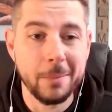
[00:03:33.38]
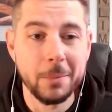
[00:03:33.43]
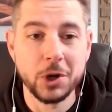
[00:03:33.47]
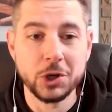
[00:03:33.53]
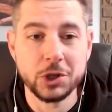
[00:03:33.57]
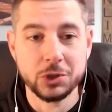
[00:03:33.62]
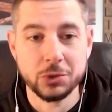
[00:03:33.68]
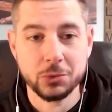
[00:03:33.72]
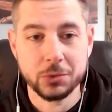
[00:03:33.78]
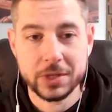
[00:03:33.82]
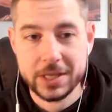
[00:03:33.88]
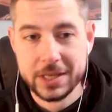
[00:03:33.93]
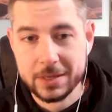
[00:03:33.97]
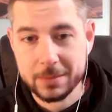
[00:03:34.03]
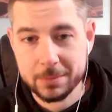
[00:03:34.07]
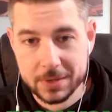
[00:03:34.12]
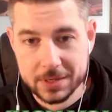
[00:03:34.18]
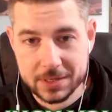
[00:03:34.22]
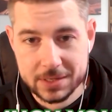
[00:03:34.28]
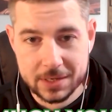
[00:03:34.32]
how much you
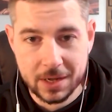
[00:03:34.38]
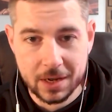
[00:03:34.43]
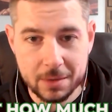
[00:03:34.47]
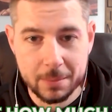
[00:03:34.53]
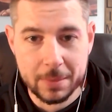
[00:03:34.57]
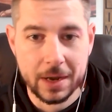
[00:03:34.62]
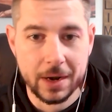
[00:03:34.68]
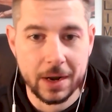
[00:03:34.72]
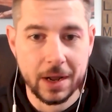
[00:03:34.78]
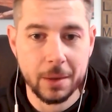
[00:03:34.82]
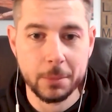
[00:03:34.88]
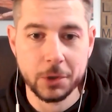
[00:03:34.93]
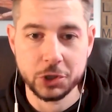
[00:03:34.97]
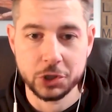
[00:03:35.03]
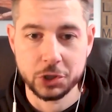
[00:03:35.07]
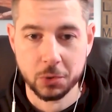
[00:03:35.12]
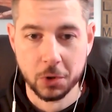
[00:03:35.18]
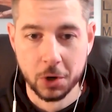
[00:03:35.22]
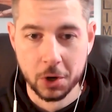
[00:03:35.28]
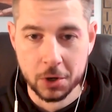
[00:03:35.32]
keep. It's not about how
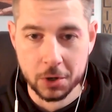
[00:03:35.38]
much you